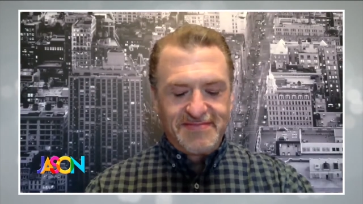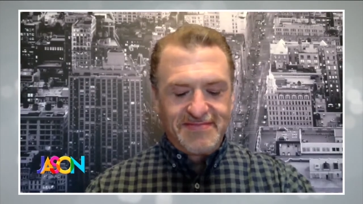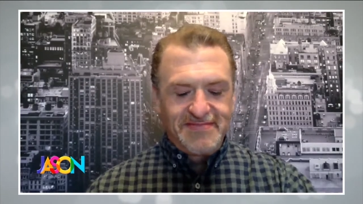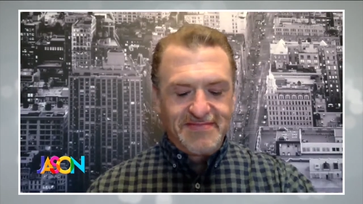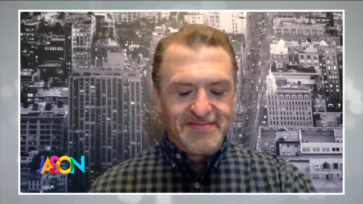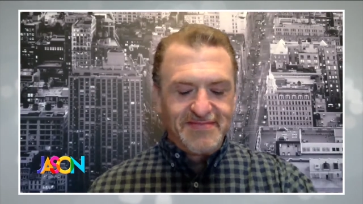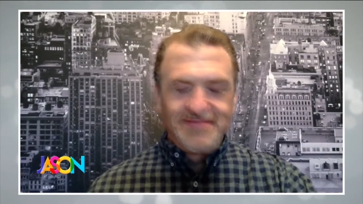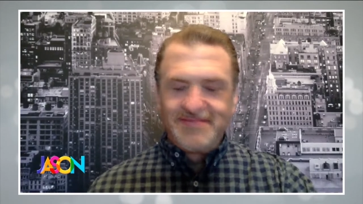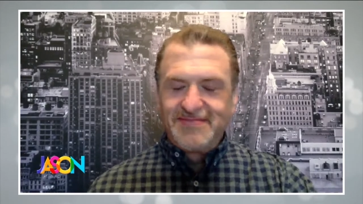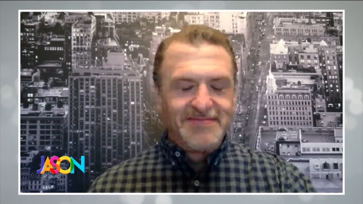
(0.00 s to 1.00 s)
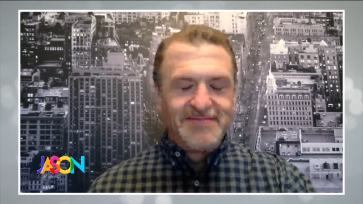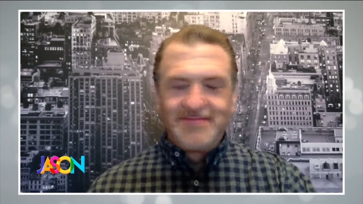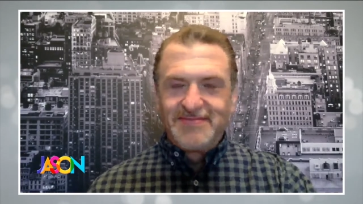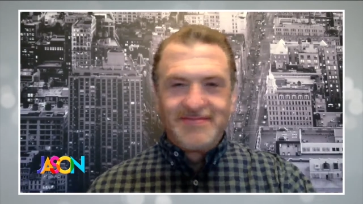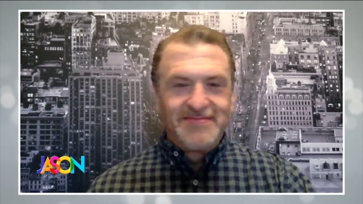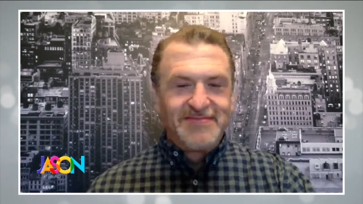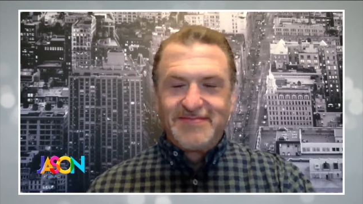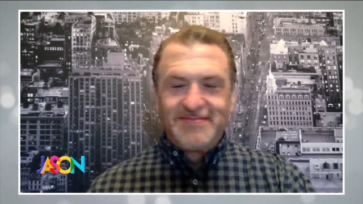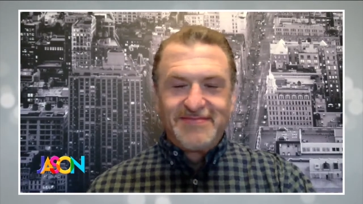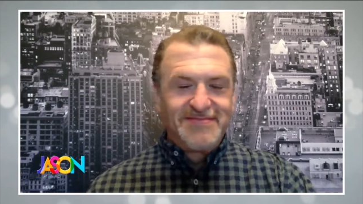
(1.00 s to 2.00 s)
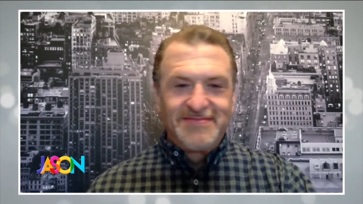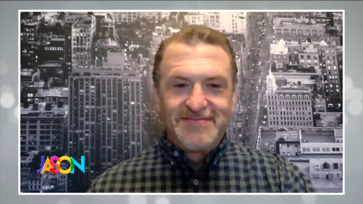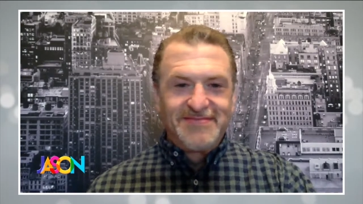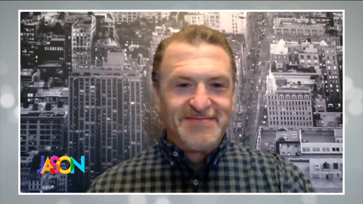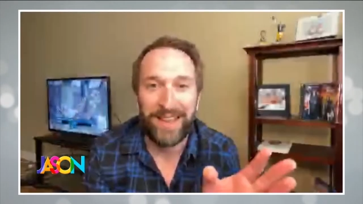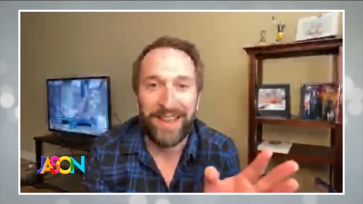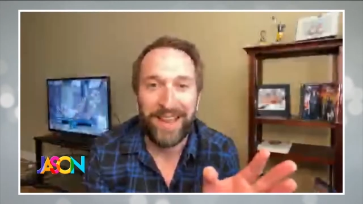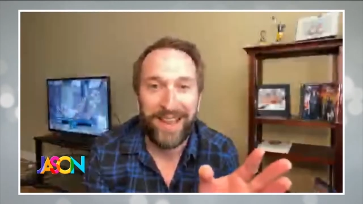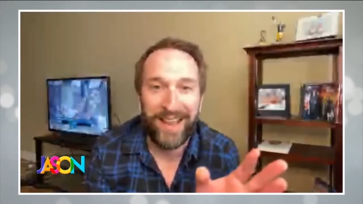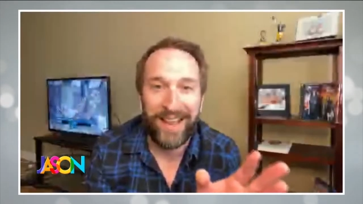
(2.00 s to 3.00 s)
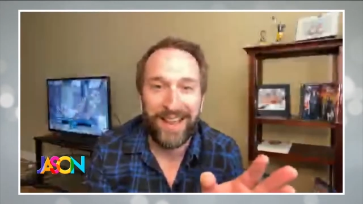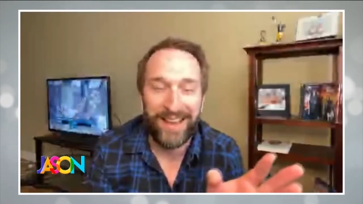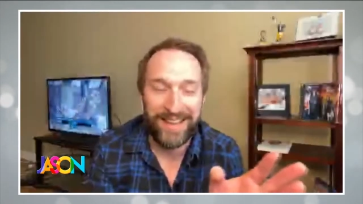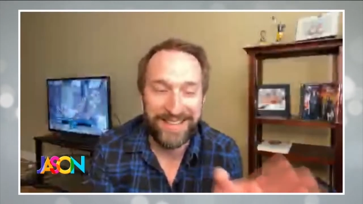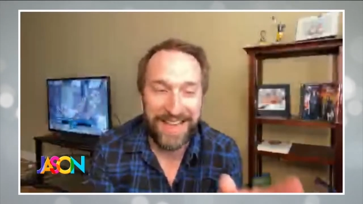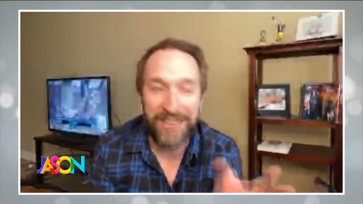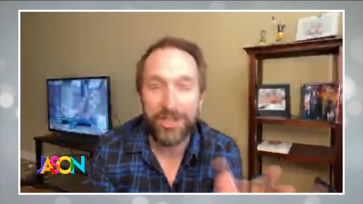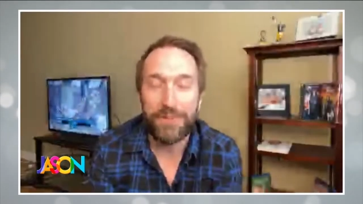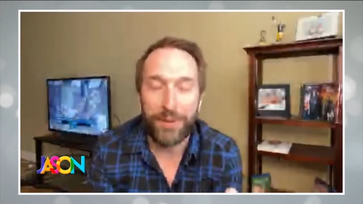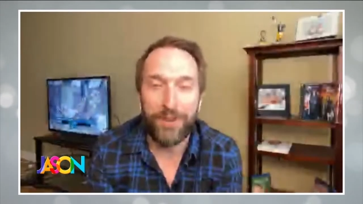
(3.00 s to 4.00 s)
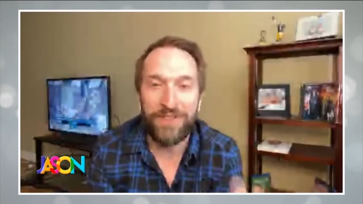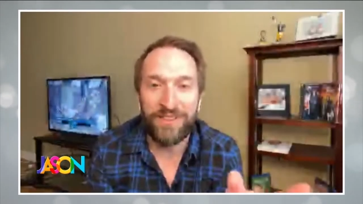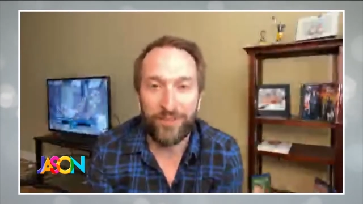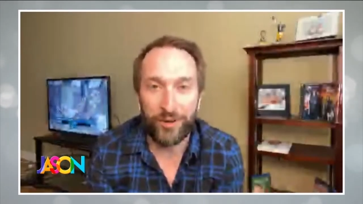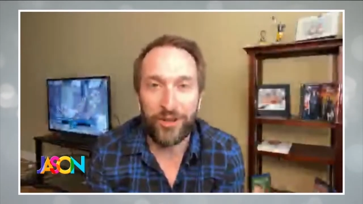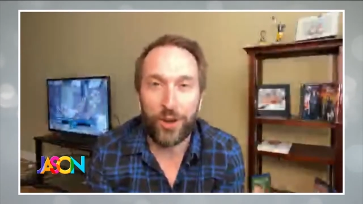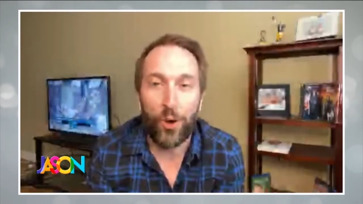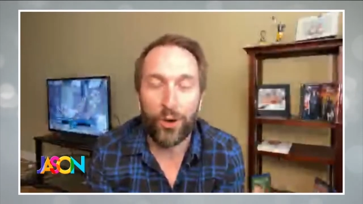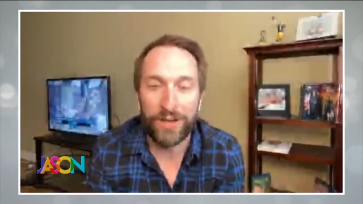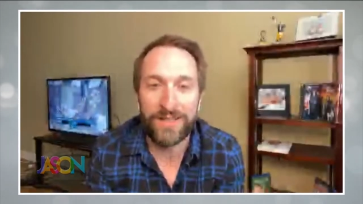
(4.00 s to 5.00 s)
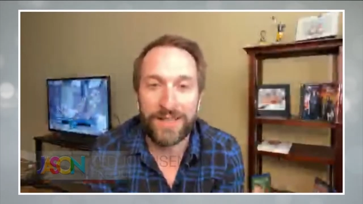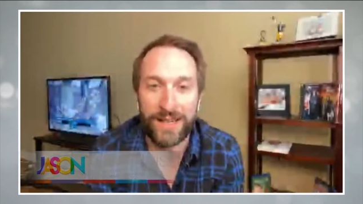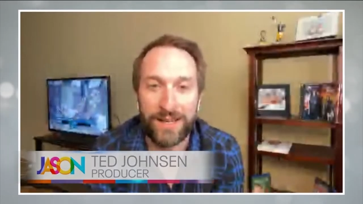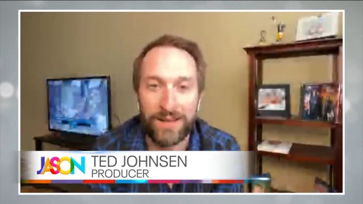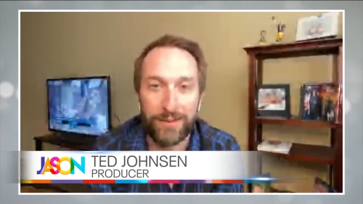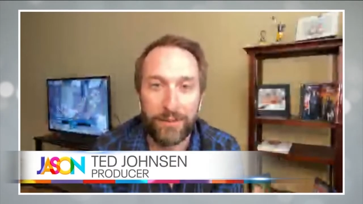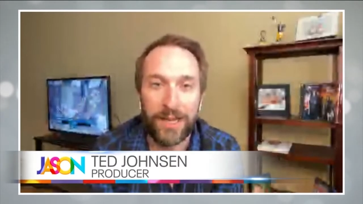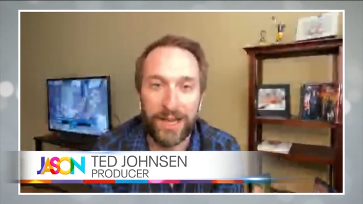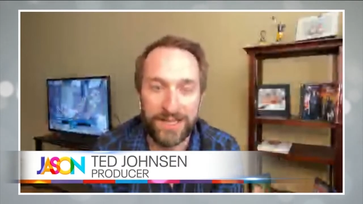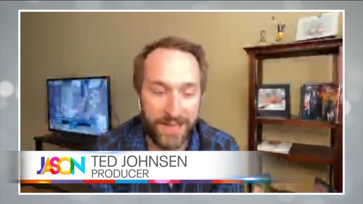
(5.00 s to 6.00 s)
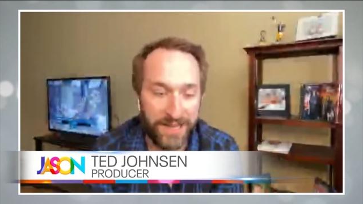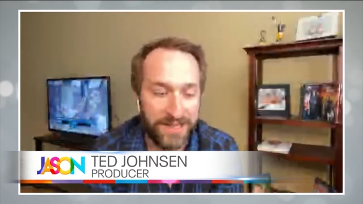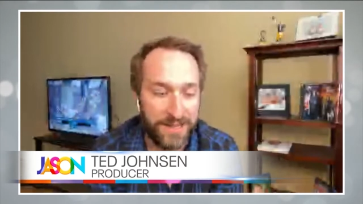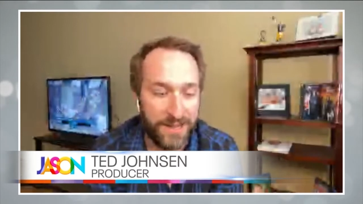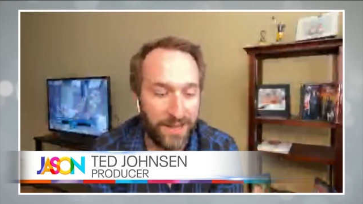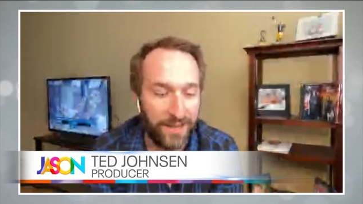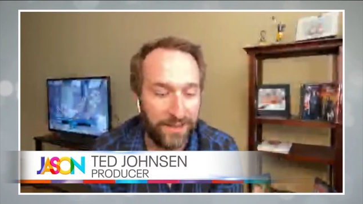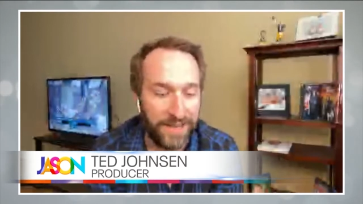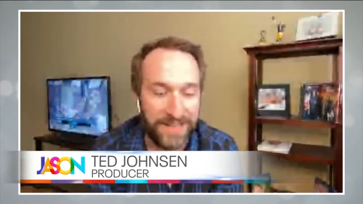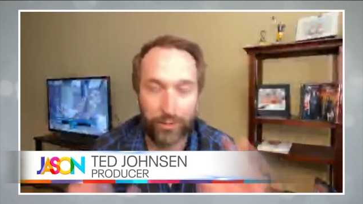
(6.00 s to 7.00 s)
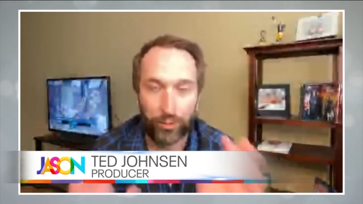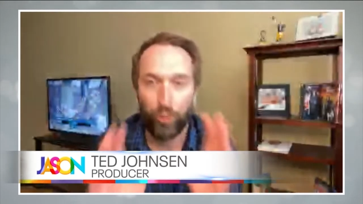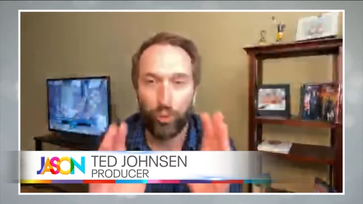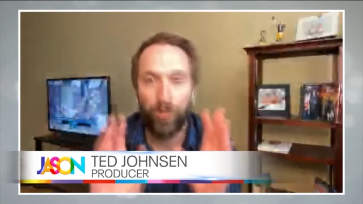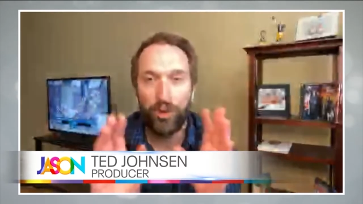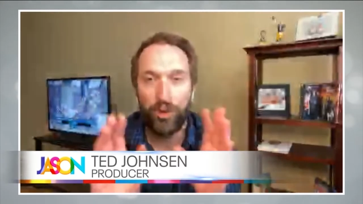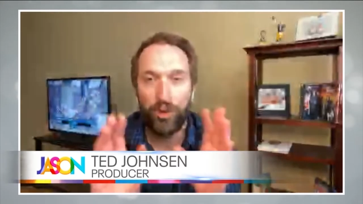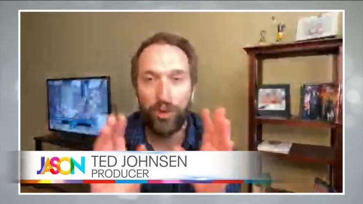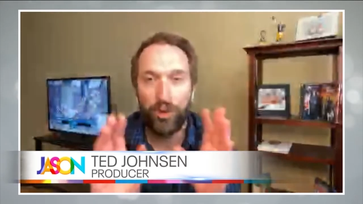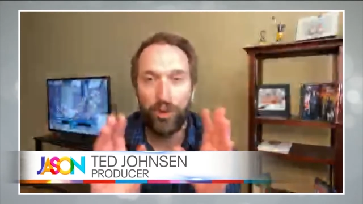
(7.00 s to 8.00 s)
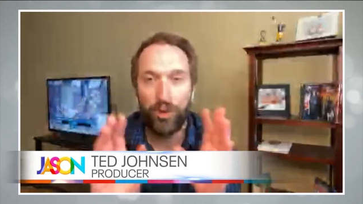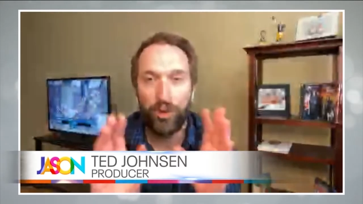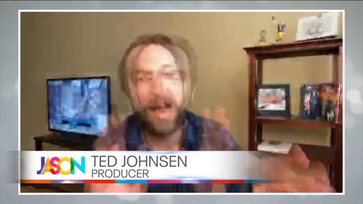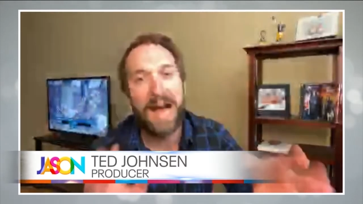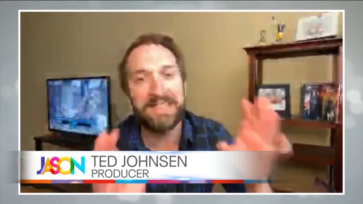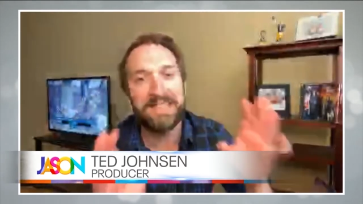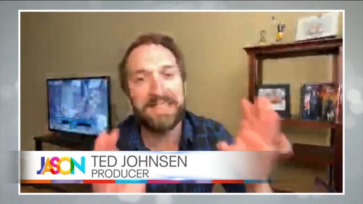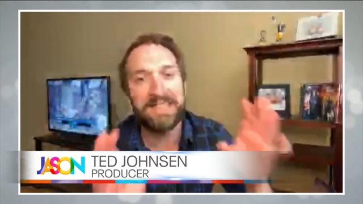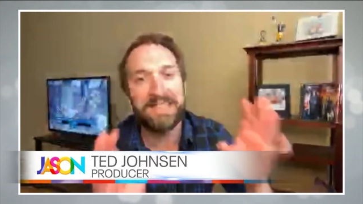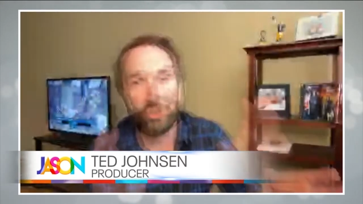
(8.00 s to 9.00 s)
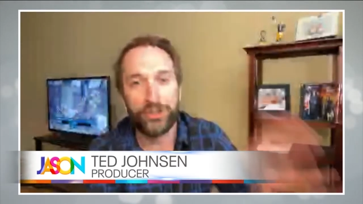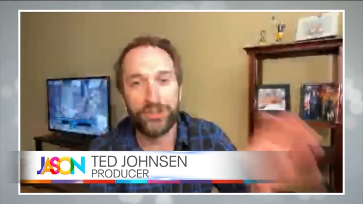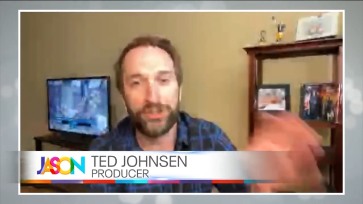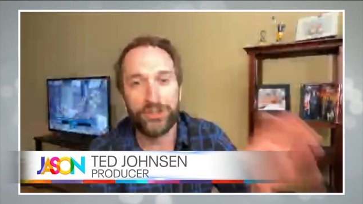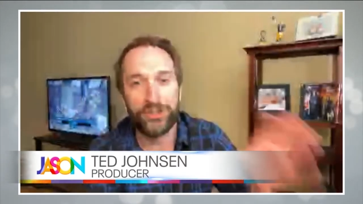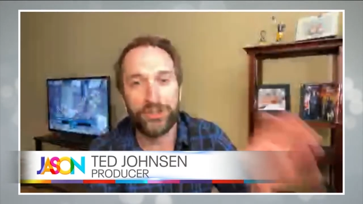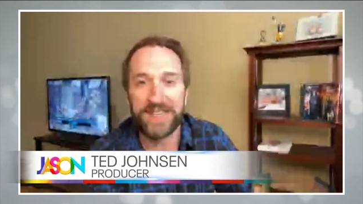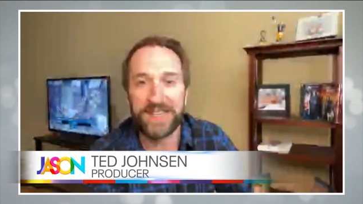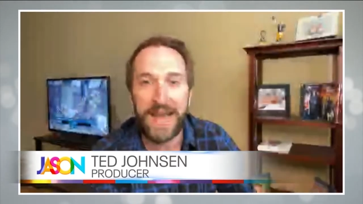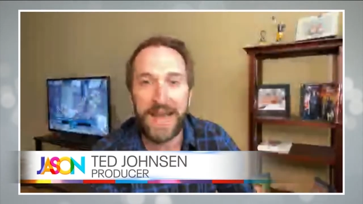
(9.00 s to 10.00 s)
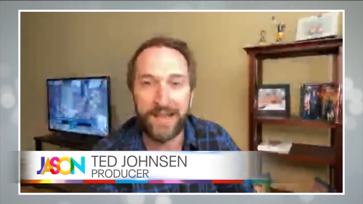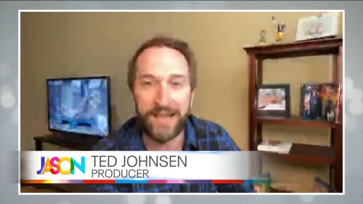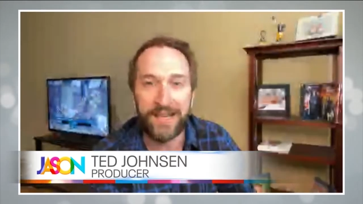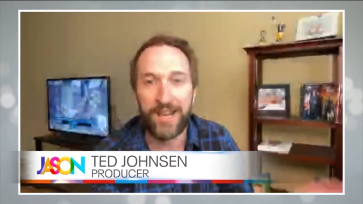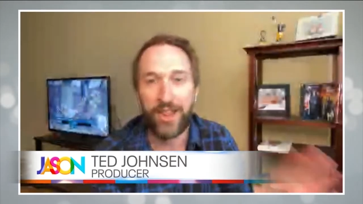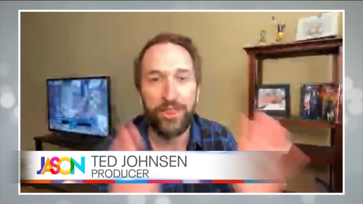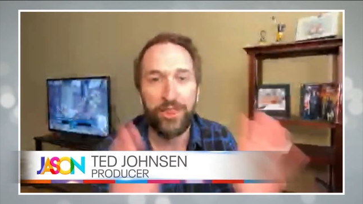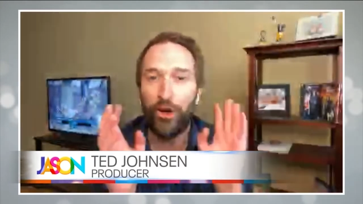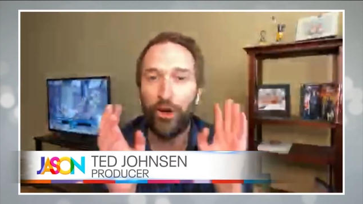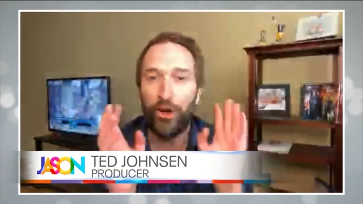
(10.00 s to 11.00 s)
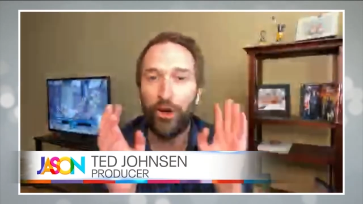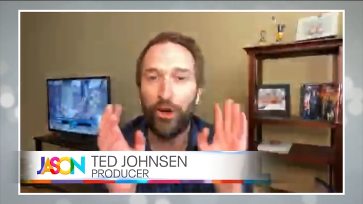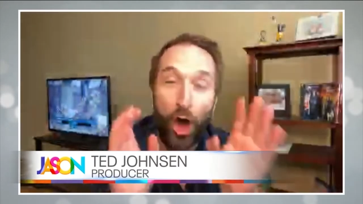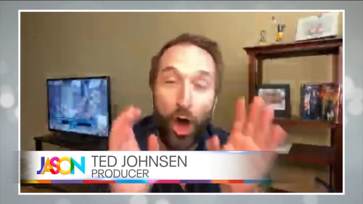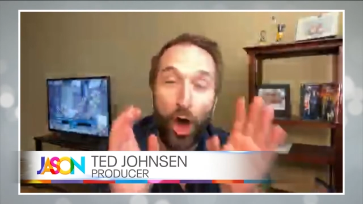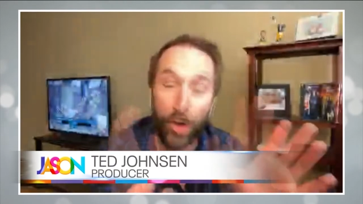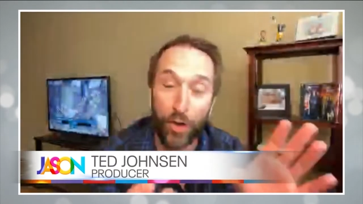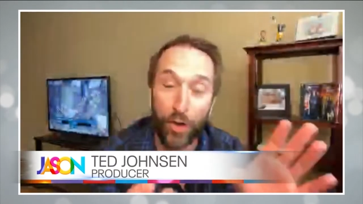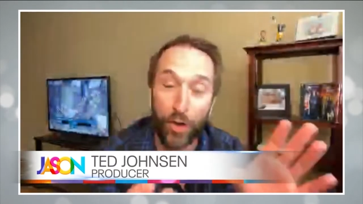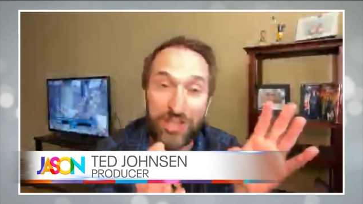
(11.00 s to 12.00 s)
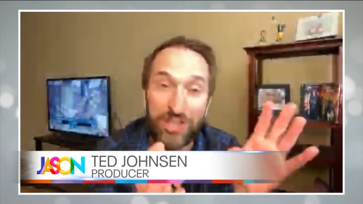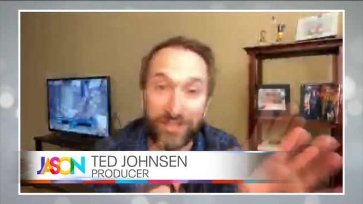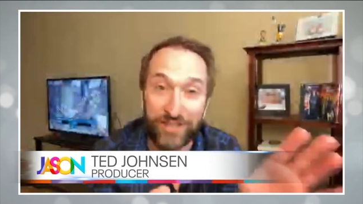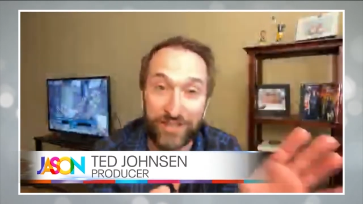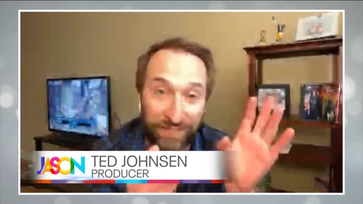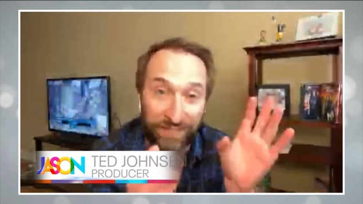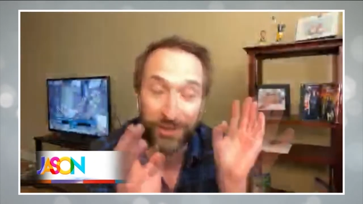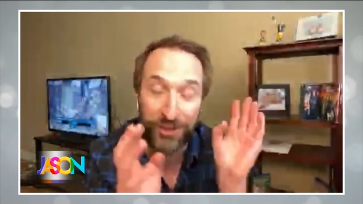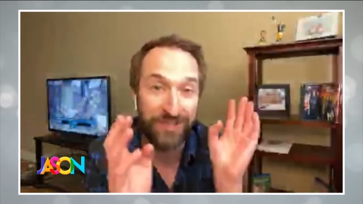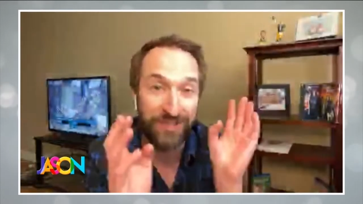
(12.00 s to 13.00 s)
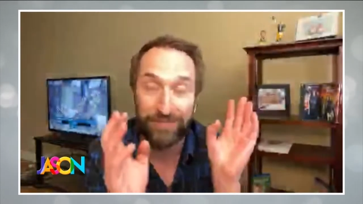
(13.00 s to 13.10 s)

judging. Look him; he was shaking his head in judgment. It's actually perfect for the quarantine because it's these really super hot singles that go on this island they're like all over each other for the first